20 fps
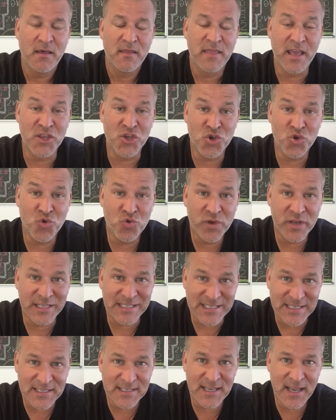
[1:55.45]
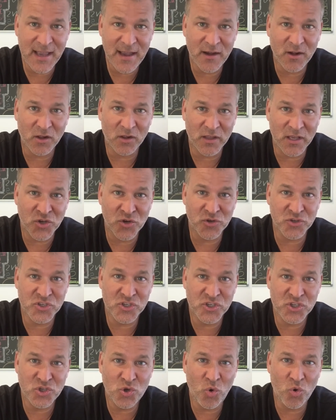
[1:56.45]
that you can sell in your
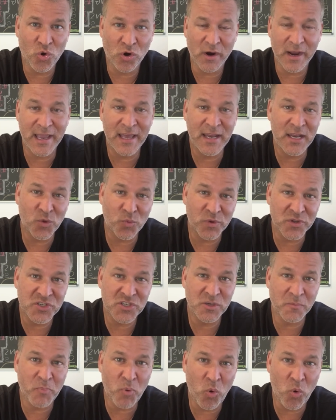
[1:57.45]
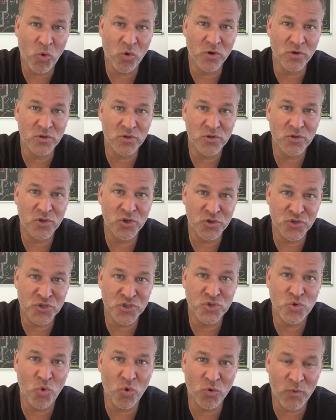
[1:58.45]
store and it would support your
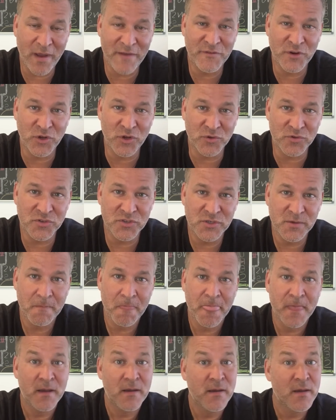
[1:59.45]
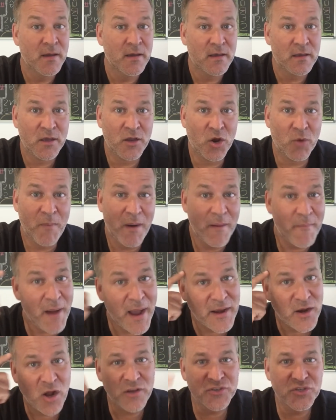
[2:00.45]
store revenues. You know, my
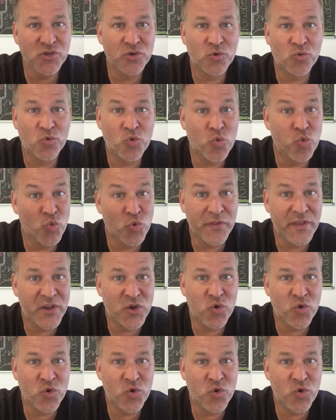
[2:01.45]
mind also really